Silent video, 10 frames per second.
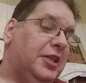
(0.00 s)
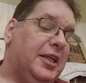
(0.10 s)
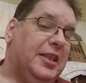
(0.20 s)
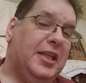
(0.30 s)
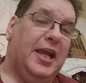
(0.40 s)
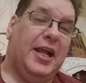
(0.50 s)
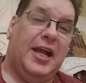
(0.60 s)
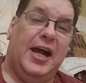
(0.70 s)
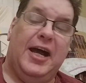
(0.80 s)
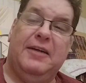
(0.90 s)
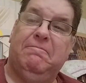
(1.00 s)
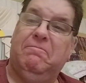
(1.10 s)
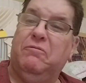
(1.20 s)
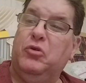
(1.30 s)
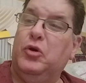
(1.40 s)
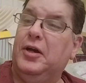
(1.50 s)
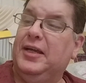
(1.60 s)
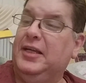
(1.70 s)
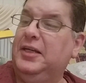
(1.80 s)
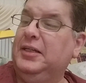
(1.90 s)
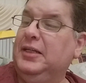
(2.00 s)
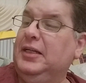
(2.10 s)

in the convoy,